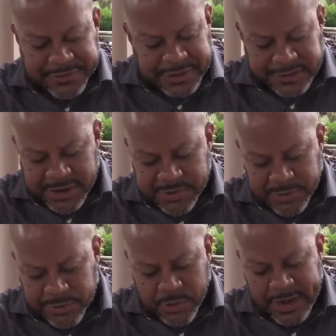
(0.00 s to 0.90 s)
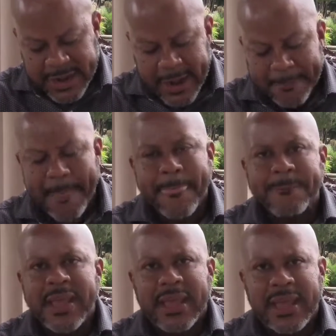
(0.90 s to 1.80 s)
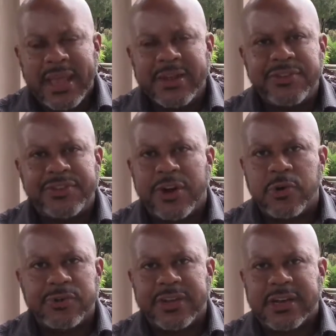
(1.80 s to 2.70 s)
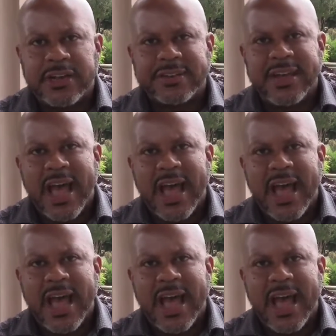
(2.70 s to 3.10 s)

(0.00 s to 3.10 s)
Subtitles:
16 through 28, it shows us